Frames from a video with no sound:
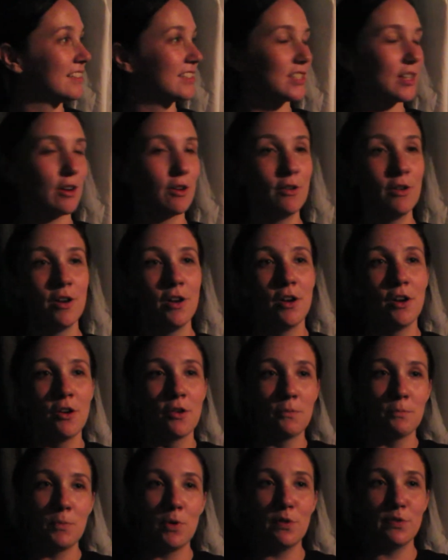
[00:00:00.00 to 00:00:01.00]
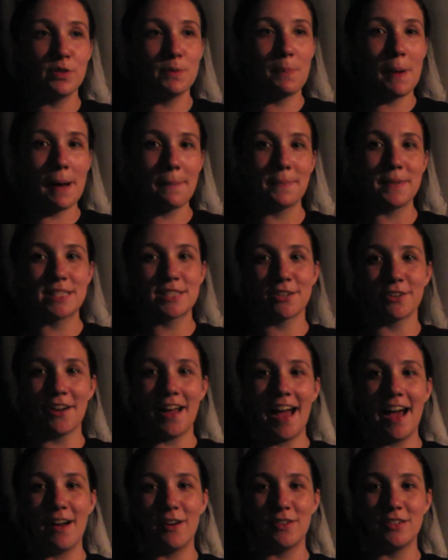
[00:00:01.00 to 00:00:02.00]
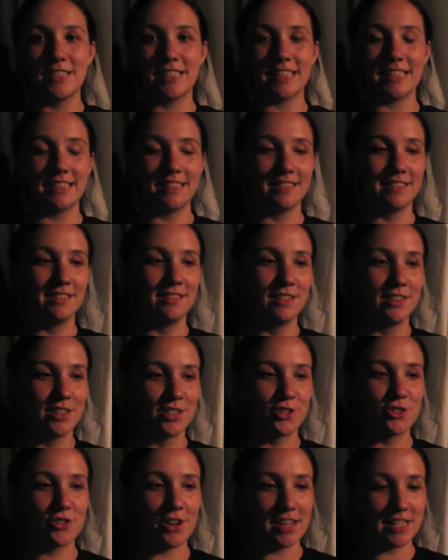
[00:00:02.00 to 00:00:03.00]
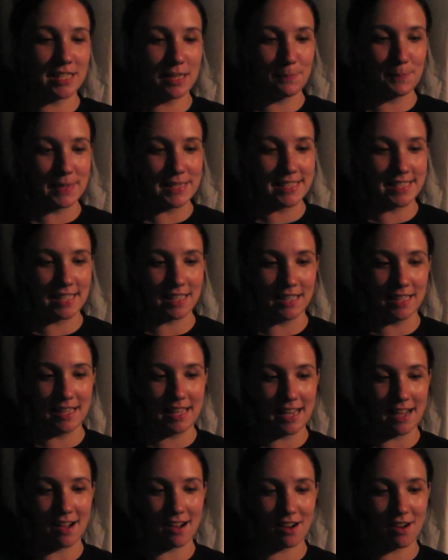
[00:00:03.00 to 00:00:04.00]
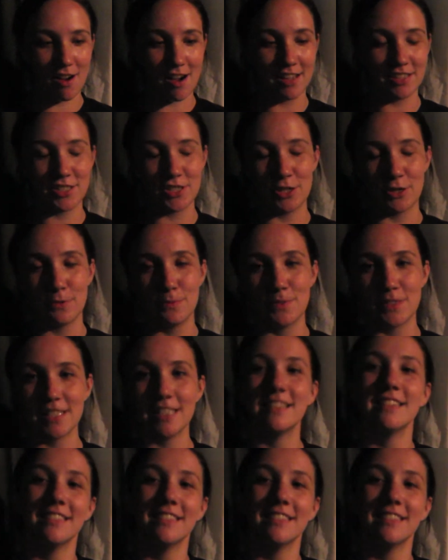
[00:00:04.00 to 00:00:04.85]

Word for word: So move the puppets around and dress up in silly costumes.